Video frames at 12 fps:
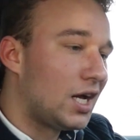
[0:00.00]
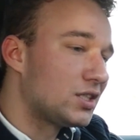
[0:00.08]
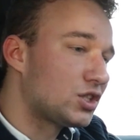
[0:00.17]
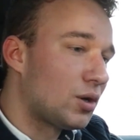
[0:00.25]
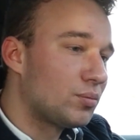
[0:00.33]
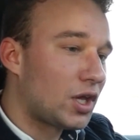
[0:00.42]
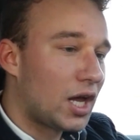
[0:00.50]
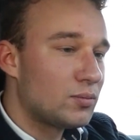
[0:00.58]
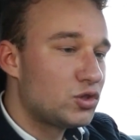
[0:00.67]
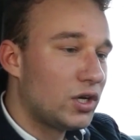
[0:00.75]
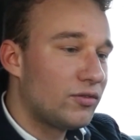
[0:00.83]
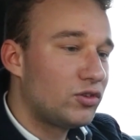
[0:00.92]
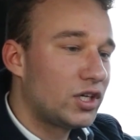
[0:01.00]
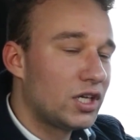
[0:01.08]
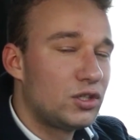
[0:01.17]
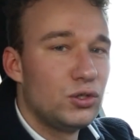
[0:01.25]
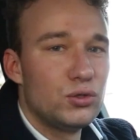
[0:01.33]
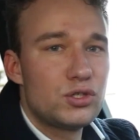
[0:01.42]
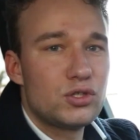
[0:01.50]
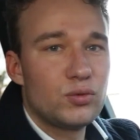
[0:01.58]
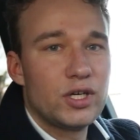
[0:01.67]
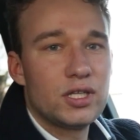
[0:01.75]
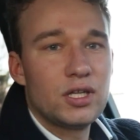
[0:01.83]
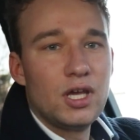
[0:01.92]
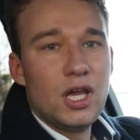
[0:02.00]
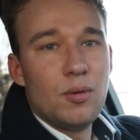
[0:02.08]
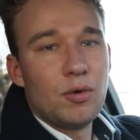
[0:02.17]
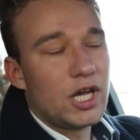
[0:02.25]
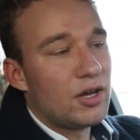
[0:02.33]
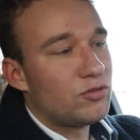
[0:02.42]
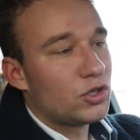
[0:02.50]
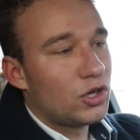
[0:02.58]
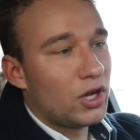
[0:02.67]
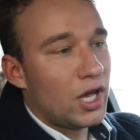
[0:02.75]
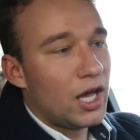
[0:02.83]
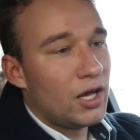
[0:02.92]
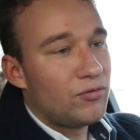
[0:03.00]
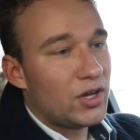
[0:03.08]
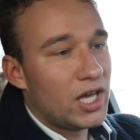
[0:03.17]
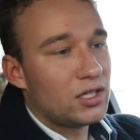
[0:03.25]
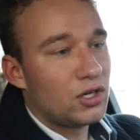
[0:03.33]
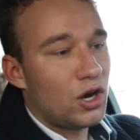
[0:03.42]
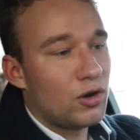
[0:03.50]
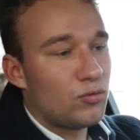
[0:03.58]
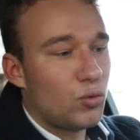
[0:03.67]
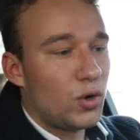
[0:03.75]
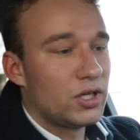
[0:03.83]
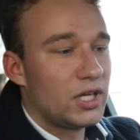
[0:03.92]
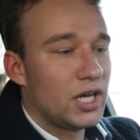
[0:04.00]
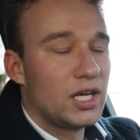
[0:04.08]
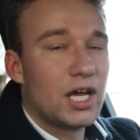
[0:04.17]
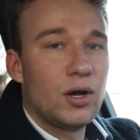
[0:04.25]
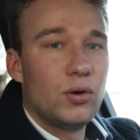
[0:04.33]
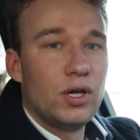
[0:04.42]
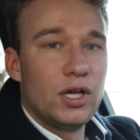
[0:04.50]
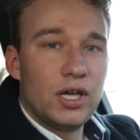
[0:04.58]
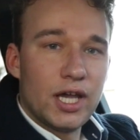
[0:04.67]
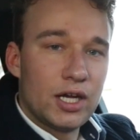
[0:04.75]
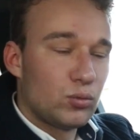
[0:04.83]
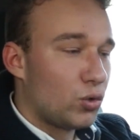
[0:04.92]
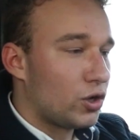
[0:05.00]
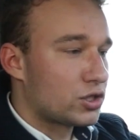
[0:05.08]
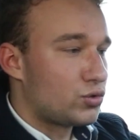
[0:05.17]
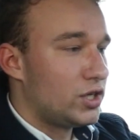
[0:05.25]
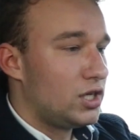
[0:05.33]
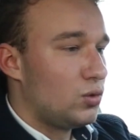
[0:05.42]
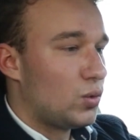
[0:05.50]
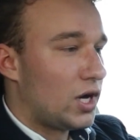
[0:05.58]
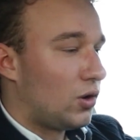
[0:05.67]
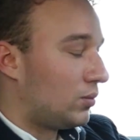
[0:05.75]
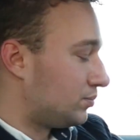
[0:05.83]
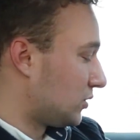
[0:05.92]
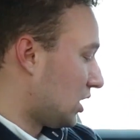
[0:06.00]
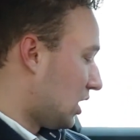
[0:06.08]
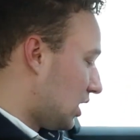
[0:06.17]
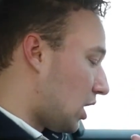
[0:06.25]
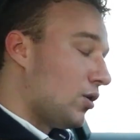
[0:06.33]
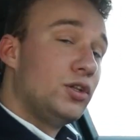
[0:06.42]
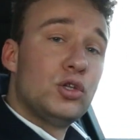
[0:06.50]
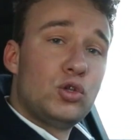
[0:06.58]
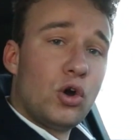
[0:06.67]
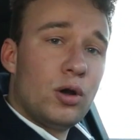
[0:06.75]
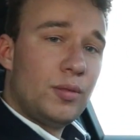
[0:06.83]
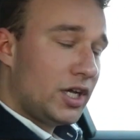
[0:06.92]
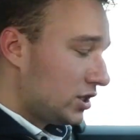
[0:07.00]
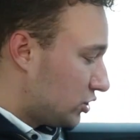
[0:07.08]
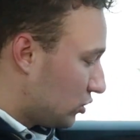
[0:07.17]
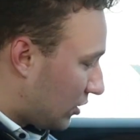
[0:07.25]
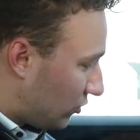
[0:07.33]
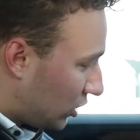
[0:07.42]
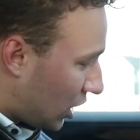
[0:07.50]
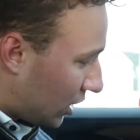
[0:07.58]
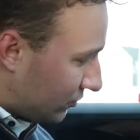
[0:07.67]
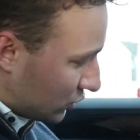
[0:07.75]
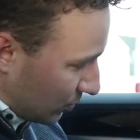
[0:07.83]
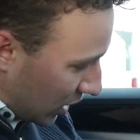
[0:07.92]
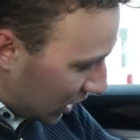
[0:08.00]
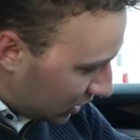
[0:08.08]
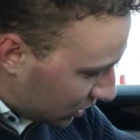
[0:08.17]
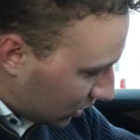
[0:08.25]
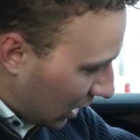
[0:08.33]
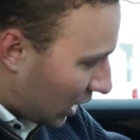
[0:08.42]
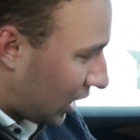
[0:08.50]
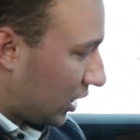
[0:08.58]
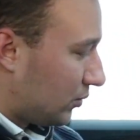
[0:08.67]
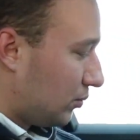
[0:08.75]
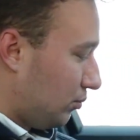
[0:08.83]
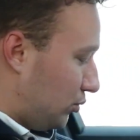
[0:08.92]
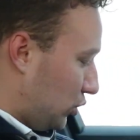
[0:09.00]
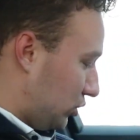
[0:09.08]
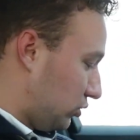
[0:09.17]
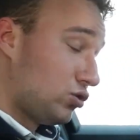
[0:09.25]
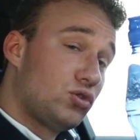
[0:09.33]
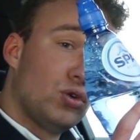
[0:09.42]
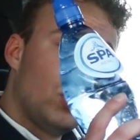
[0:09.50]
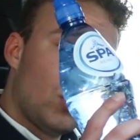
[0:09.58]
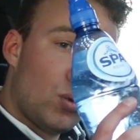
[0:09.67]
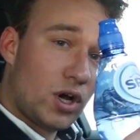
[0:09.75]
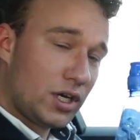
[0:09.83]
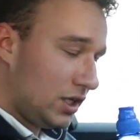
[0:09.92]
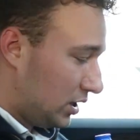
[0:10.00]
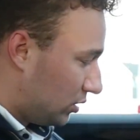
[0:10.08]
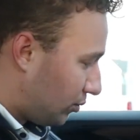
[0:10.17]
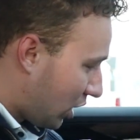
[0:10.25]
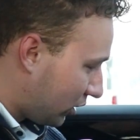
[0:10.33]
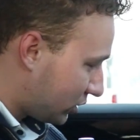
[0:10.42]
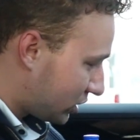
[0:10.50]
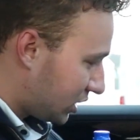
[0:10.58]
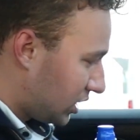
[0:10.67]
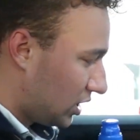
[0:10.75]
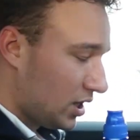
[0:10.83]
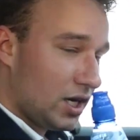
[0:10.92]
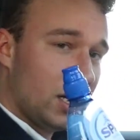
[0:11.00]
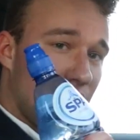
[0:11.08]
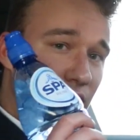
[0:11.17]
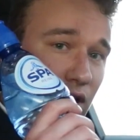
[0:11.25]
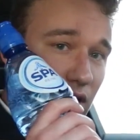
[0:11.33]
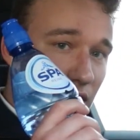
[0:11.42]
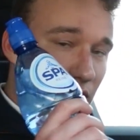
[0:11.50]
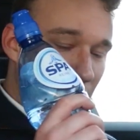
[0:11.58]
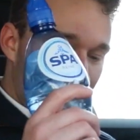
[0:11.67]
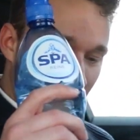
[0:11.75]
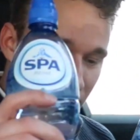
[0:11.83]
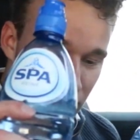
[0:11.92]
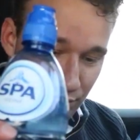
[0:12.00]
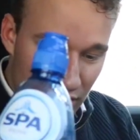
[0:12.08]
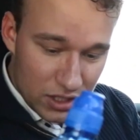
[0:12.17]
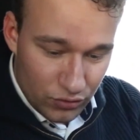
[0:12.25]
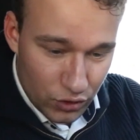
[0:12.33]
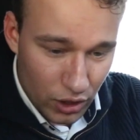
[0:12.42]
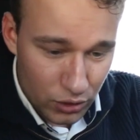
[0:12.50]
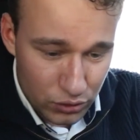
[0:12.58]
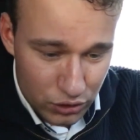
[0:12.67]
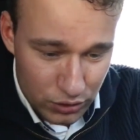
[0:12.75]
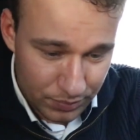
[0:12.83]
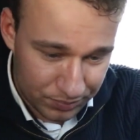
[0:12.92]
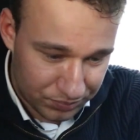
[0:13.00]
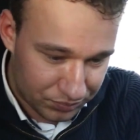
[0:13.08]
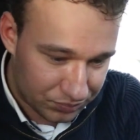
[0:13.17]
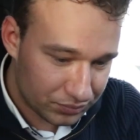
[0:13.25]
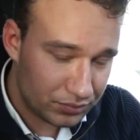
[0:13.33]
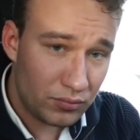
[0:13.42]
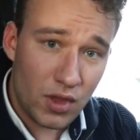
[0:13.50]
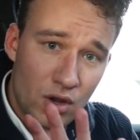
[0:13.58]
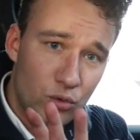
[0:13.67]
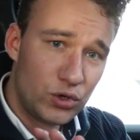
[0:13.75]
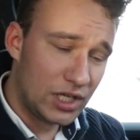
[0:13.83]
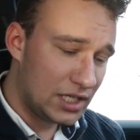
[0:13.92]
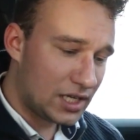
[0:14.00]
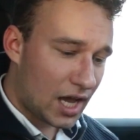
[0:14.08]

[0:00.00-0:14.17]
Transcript: Sometimes you have to get used to it, but I've had the car for 1 day now and it works really well. Now in the door bins you have a lot of space. I can put 2 1-liter bottles in here, enough space for those. Really